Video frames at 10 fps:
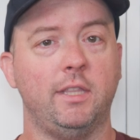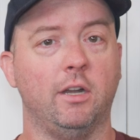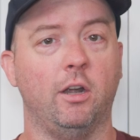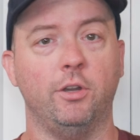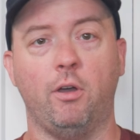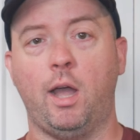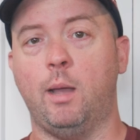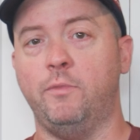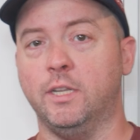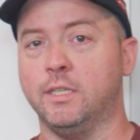there are no
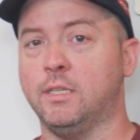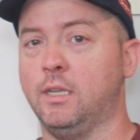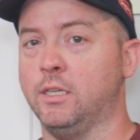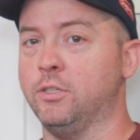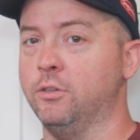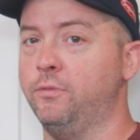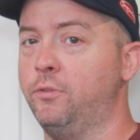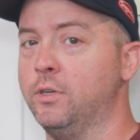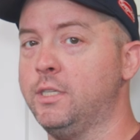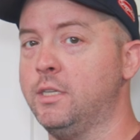obvious external
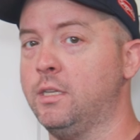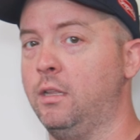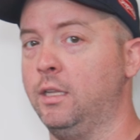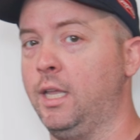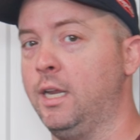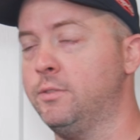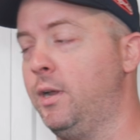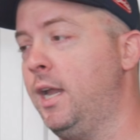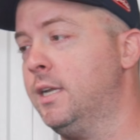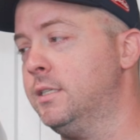forces along the XY
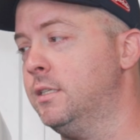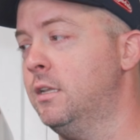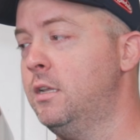axis